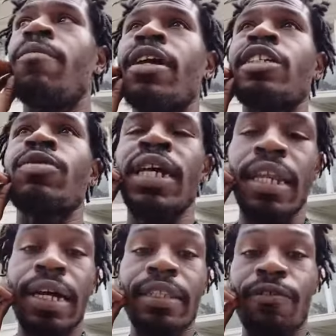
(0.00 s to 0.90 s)
Because when they
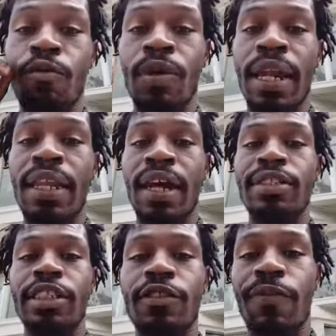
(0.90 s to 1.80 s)
launched the, when they
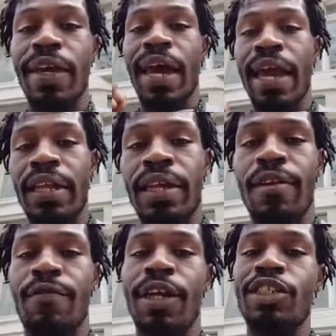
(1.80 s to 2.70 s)
launched this fake alien
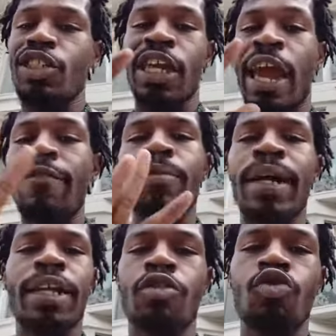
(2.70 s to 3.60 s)
invasion,
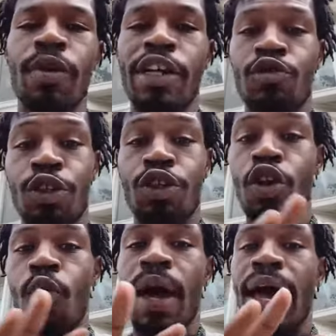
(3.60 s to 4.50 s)
everybody gonna swear it's real. You
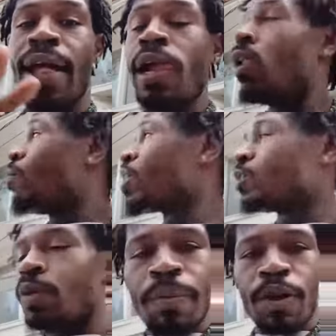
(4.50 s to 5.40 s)
know why?
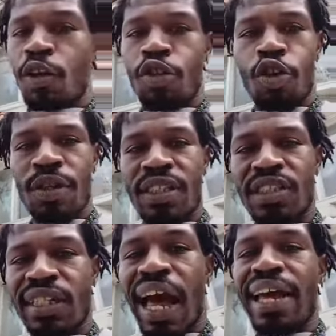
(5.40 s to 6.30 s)
Because people don't know that the
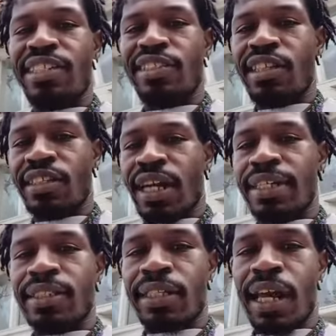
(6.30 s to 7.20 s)
sky is
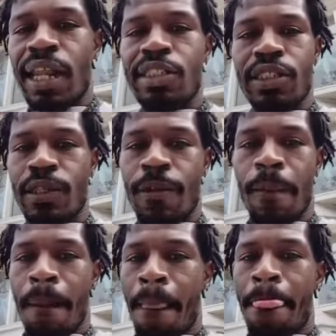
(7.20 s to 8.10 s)
CGI technology.
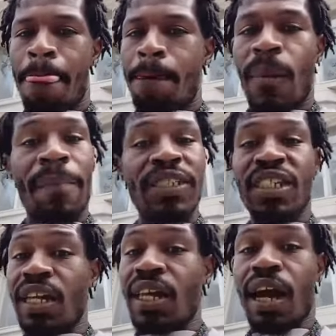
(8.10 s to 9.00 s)
I've been
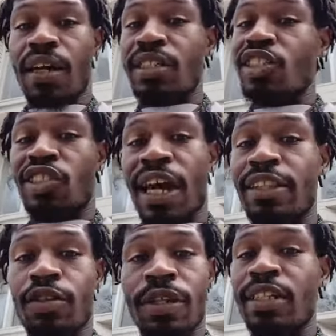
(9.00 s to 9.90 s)
telling y'all this. It's
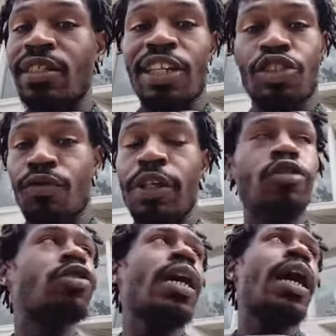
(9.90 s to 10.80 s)
not the that's not your
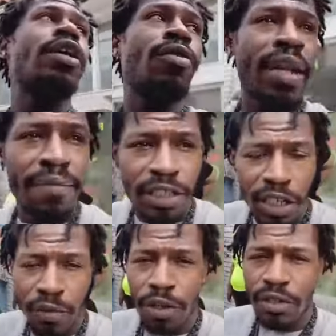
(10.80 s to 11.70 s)
real sky. You ain't never
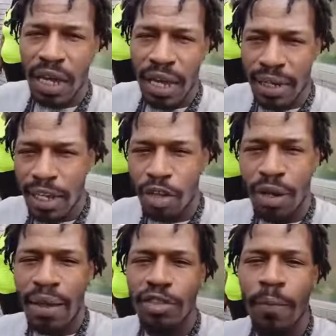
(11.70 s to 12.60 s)
seen a real sky day in your life.